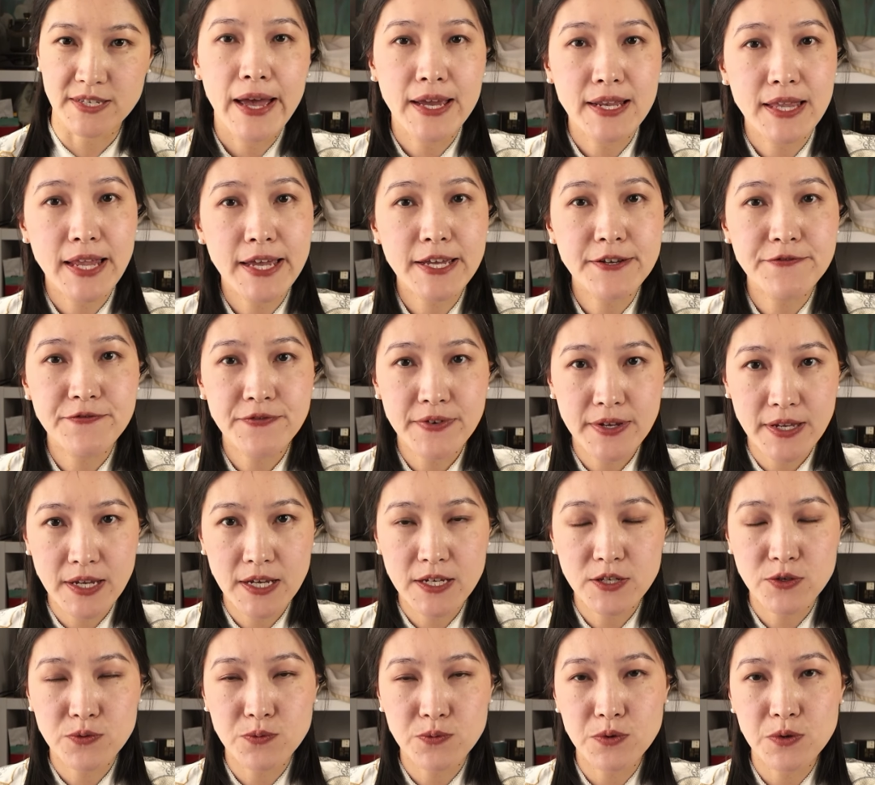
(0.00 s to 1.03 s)
I like
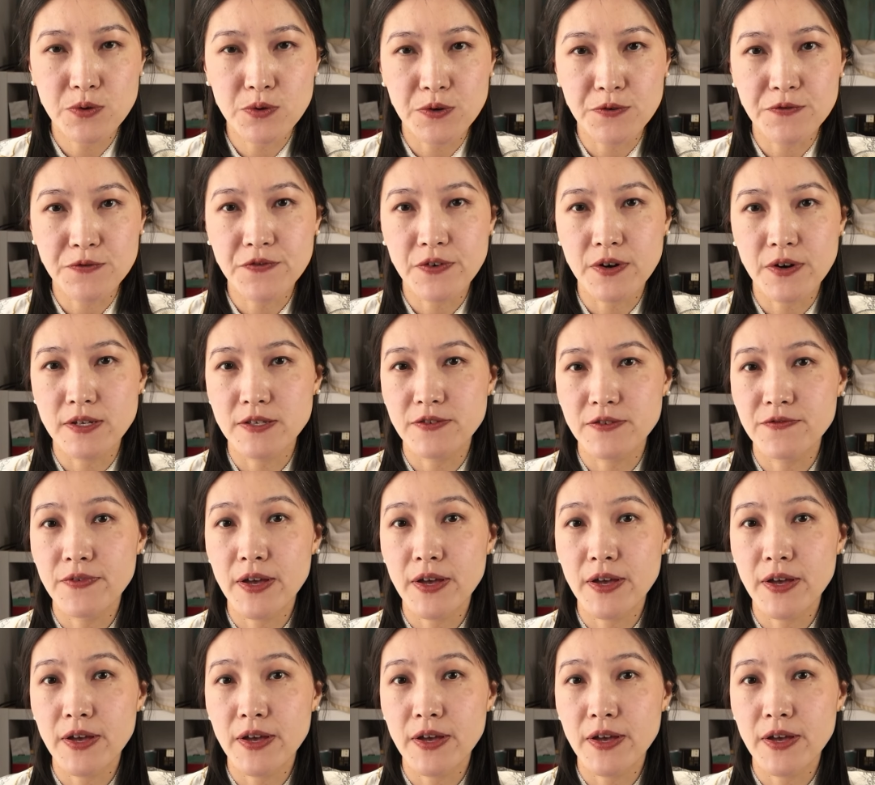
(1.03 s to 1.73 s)
Pheonix Oolong for its